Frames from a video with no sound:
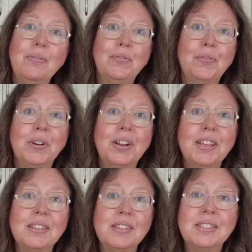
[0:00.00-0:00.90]

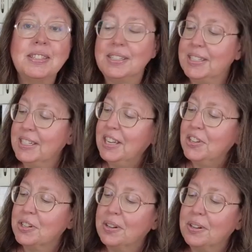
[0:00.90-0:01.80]
friends,
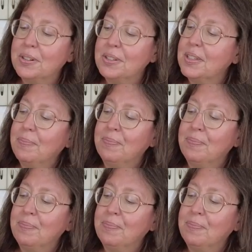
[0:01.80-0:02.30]
teachers,